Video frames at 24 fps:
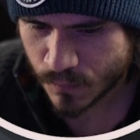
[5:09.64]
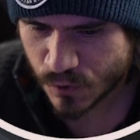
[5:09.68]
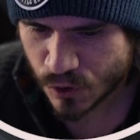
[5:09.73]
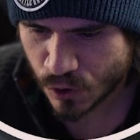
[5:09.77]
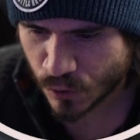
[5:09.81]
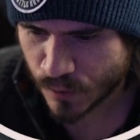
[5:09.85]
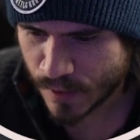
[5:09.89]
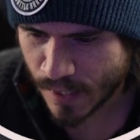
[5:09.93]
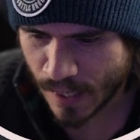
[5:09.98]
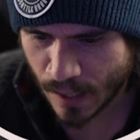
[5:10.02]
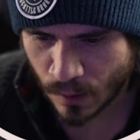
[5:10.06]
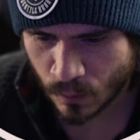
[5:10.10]
So
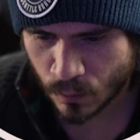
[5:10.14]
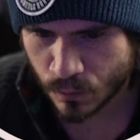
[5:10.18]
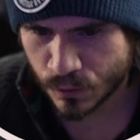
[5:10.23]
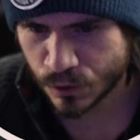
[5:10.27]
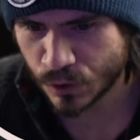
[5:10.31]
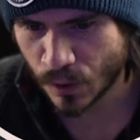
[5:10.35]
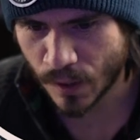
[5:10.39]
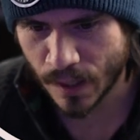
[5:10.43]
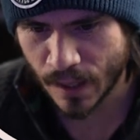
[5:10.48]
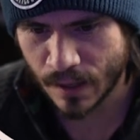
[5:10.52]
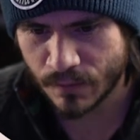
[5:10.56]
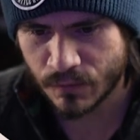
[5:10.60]
yeah,
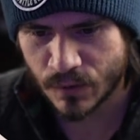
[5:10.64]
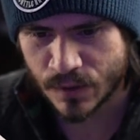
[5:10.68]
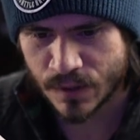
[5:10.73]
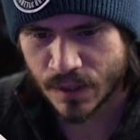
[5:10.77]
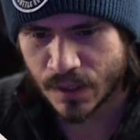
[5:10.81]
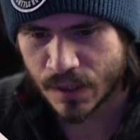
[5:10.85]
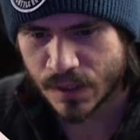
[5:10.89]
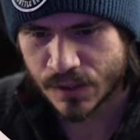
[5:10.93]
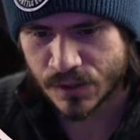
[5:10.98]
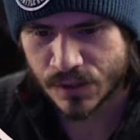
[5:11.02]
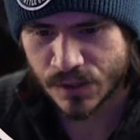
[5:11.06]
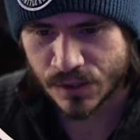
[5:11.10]
so
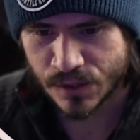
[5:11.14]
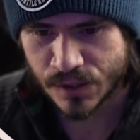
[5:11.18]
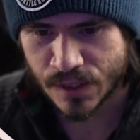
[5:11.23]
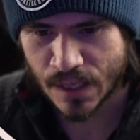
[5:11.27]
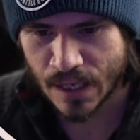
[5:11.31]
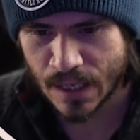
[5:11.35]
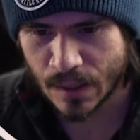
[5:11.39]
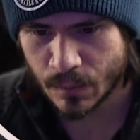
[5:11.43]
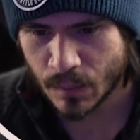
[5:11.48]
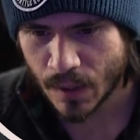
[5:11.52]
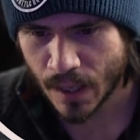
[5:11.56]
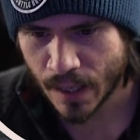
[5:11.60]
everything is the
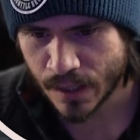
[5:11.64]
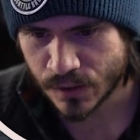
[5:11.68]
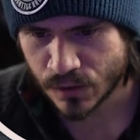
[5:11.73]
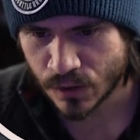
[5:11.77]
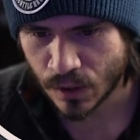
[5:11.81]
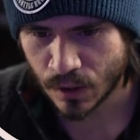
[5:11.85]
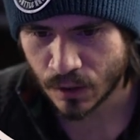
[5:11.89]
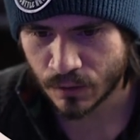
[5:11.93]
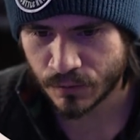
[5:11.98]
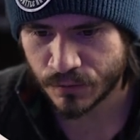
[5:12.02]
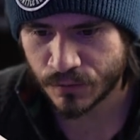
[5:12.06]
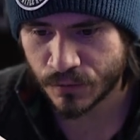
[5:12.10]
same as
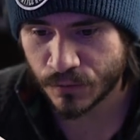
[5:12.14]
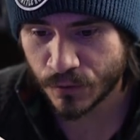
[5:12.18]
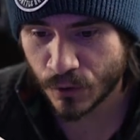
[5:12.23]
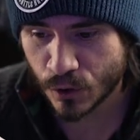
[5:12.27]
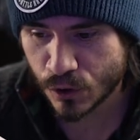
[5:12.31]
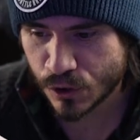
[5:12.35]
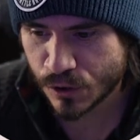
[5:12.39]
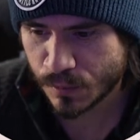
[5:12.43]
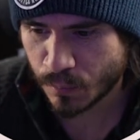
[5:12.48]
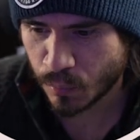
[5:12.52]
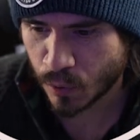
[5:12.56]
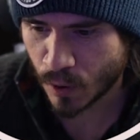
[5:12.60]
our
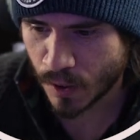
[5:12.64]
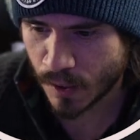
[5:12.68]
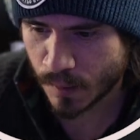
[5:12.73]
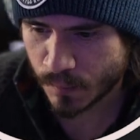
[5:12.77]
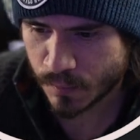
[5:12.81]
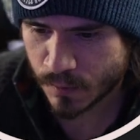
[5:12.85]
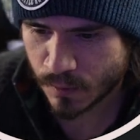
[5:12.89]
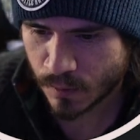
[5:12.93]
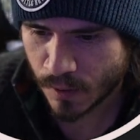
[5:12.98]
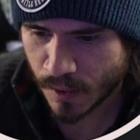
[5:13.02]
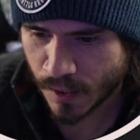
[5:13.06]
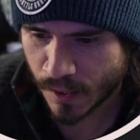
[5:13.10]
first
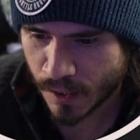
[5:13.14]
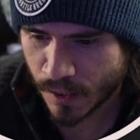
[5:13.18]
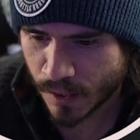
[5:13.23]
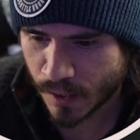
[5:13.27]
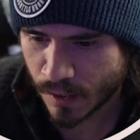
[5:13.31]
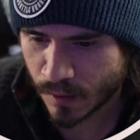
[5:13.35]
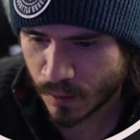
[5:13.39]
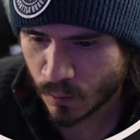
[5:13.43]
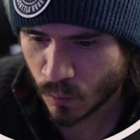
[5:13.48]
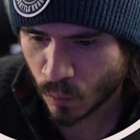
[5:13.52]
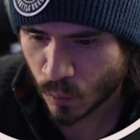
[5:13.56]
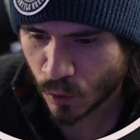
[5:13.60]
prompt,
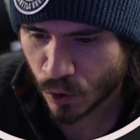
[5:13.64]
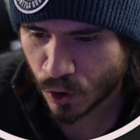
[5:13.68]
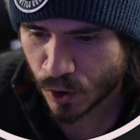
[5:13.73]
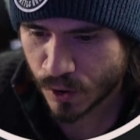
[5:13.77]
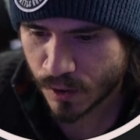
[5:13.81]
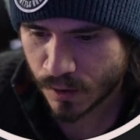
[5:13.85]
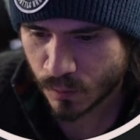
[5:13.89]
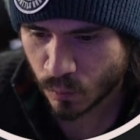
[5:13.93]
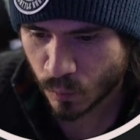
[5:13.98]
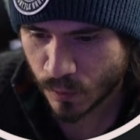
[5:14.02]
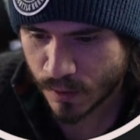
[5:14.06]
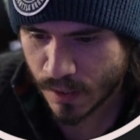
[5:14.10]
and
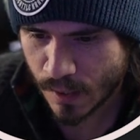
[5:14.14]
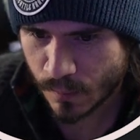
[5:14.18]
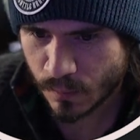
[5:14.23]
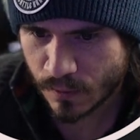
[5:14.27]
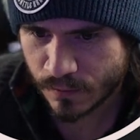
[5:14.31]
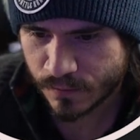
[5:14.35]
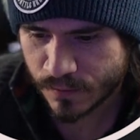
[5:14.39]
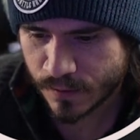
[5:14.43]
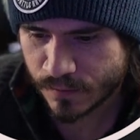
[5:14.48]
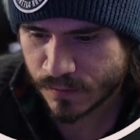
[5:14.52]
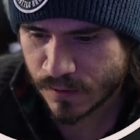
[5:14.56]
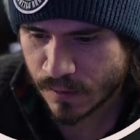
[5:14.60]
we kept the
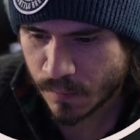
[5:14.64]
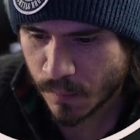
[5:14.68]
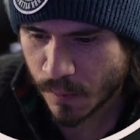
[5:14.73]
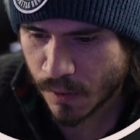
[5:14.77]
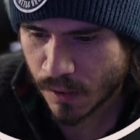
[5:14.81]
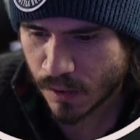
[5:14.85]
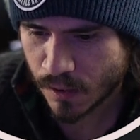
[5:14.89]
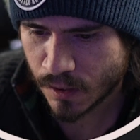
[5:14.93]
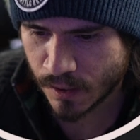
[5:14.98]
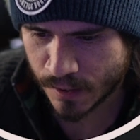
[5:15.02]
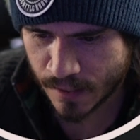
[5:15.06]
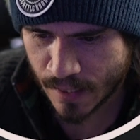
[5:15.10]
50
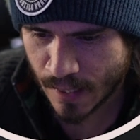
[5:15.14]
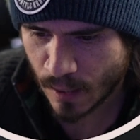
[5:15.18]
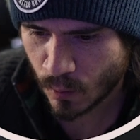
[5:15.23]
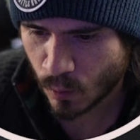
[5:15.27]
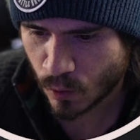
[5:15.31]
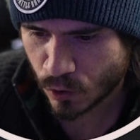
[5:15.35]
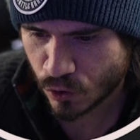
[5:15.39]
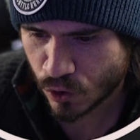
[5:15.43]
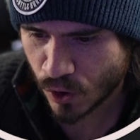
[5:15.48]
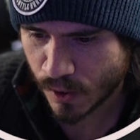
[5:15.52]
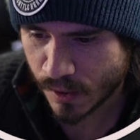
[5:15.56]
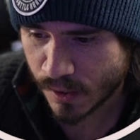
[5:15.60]
mil, and now
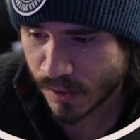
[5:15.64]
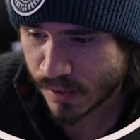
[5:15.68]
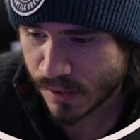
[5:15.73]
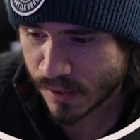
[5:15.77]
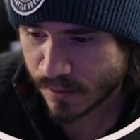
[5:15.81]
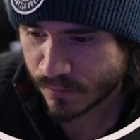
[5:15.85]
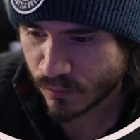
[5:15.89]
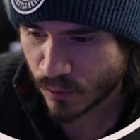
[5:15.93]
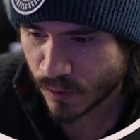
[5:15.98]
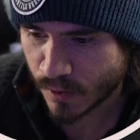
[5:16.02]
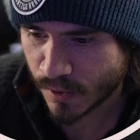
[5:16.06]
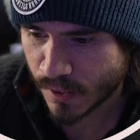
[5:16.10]
we're trying a
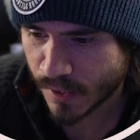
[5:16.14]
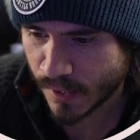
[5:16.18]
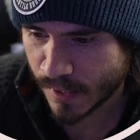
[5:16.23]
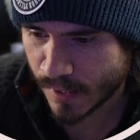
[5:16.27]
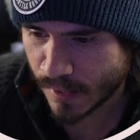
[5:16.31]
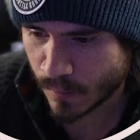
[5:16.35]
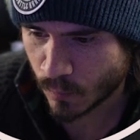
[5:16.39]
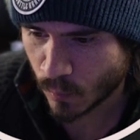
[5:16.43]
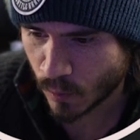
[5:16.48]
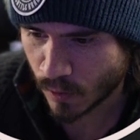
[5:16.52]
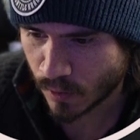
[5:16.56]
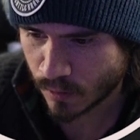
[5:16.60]
different
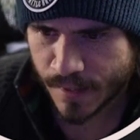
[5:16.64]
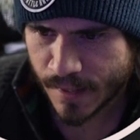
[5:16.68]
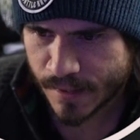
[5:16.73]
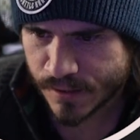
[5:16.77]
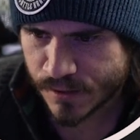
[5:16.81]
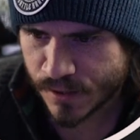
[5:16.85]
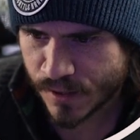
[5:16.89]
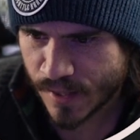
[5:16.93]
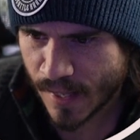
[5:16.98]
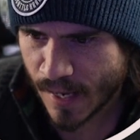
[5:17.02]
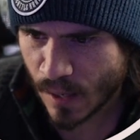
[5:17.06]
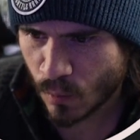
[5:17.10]
camera. And
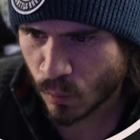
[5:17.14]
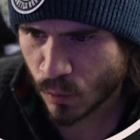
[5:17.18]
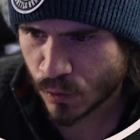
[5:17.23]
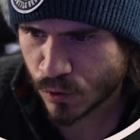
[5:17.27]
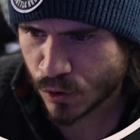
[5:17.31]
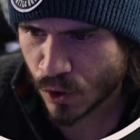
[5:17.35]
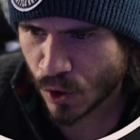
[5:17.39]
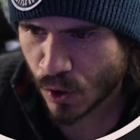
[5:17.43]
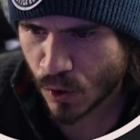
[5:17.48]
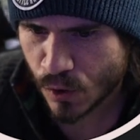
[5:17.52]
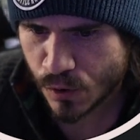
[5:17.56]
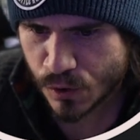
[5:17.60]
as that one
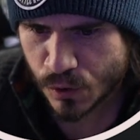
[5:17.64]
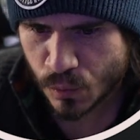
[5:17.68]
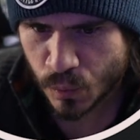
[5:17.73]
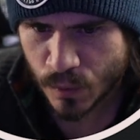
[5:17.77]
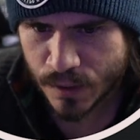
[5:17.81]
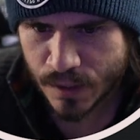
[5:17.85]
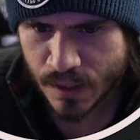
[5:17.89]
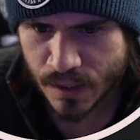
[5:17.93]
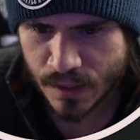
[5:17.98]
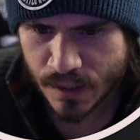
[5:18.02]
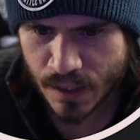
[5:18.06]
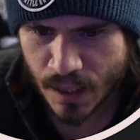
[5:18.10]
goes, we
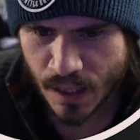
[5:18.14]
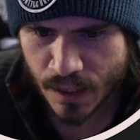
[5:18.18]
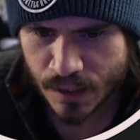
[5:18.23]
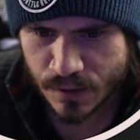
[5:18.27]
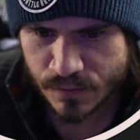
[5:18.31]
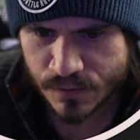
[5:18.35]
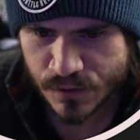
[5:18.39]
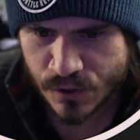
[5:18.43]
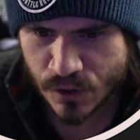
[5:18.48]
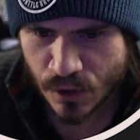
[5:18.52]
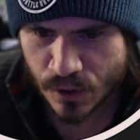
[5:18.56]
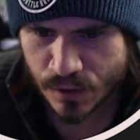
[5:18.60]
can kind
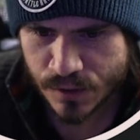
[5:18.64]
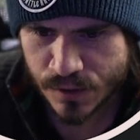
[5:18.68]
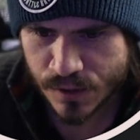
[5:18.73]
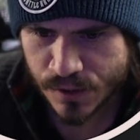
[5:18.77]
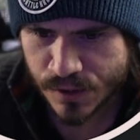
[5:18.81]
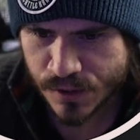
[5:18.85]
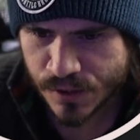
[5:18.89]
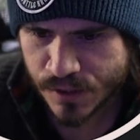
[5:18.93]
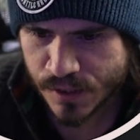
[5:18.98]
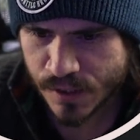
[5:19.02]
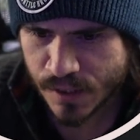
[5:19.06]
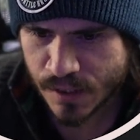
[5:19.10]
of start to
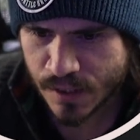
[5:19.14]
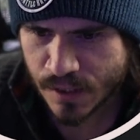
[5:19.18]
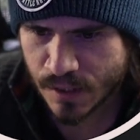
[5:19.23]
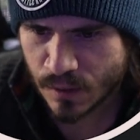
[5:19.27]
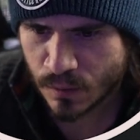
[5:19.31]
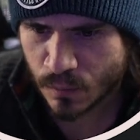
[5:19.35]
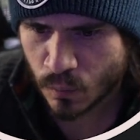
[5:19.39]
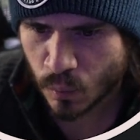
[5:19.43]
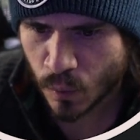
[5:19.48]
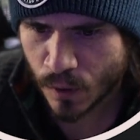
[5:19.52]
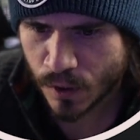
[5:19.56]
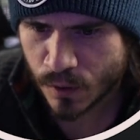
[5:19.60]
see,
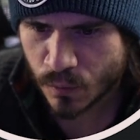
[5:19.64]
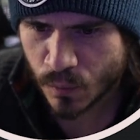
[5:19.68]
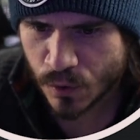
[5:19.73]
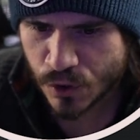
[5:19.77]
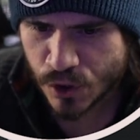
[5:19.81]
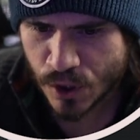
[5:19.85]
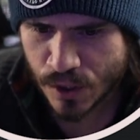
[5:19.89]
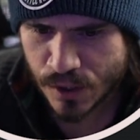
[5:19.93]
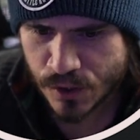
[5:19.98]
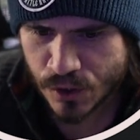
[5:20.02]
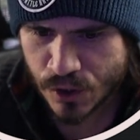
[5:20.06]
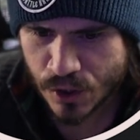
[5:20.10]
what did we
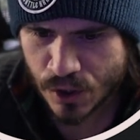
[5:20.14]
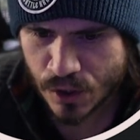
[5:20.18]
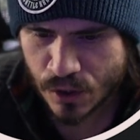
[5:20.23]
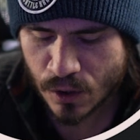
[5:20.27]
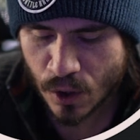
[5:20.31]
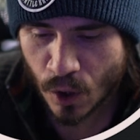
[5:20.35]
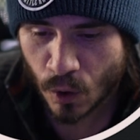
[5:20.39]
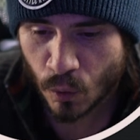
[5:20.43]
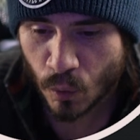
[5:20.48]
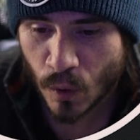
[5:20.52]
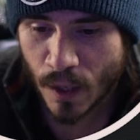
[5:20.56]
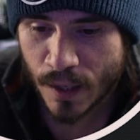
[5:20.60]
change here?
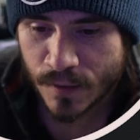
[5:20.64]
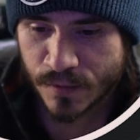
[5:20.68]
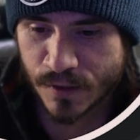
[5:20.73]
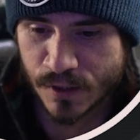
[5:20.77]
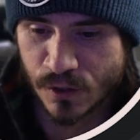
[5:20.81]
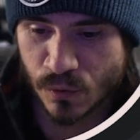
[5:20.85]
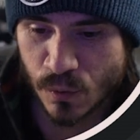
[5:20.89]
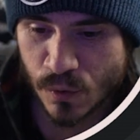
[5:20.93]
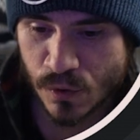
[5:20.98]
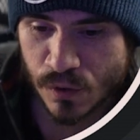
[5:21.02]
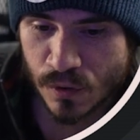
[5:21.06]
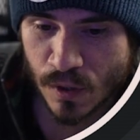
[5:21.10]
Oh, right,
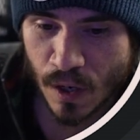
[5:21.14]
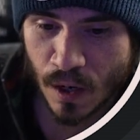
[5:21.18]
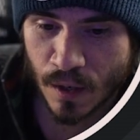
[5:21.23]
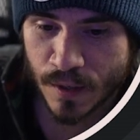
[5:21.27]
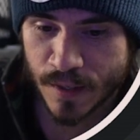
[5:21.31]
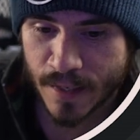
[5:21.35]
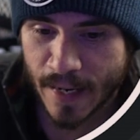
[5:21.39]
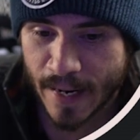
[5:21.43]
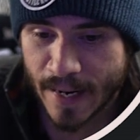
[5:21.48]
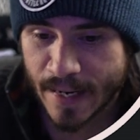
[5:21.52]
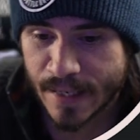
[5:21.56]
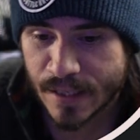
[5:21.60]
this was
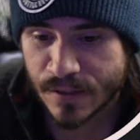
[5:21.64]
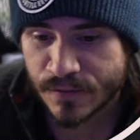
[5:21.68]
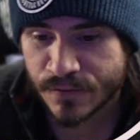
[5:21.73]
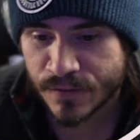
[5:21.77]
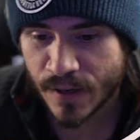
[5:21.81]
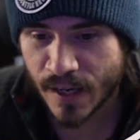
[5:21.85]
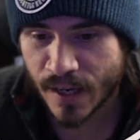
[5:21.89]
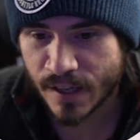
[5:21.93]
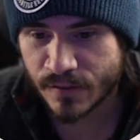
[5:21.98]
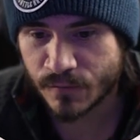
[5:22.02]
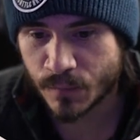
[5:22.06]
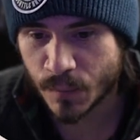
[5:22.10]
an
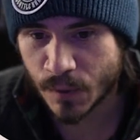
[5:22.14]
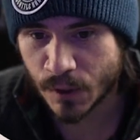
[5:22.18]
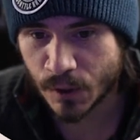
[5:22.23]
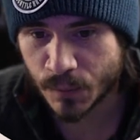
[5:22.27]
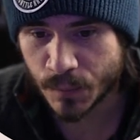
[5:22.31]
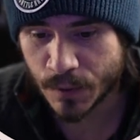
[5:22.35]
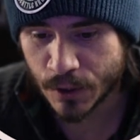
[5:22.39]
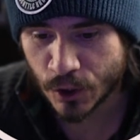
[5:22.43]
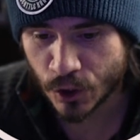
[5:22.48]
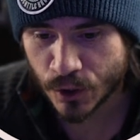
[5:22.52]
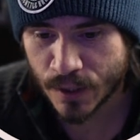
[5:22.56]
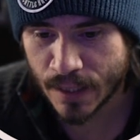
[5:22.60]
85
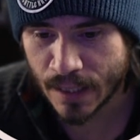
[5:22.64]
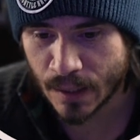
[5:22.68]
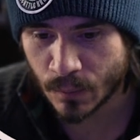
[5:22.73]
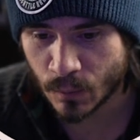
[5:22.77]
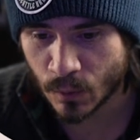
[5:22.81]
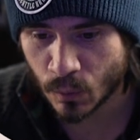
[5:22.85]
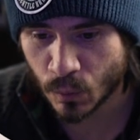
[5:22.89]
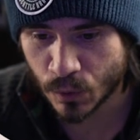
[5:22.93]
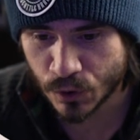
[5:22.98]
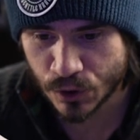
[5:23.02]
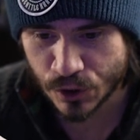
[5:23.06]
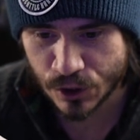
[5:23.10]
millimeter camera,
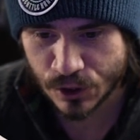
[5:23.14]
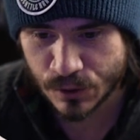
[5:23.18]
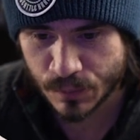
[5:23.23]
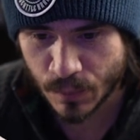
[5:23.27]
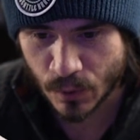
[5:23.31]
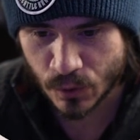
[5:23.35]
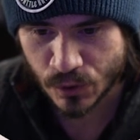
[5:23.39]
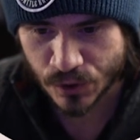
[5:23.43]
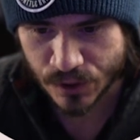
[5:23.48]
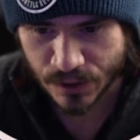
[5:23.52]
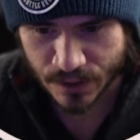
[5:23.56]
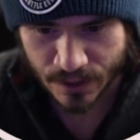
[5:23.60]
which is
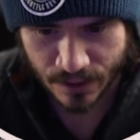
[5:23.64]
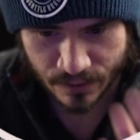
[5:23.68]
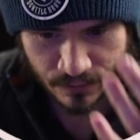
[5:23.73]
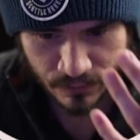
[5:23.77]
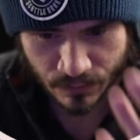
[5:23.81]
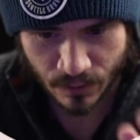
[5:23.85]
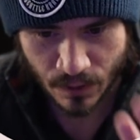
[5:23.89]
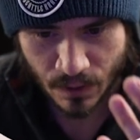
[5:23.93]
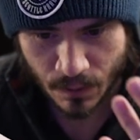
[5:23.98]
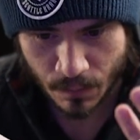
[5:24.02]
supposed to give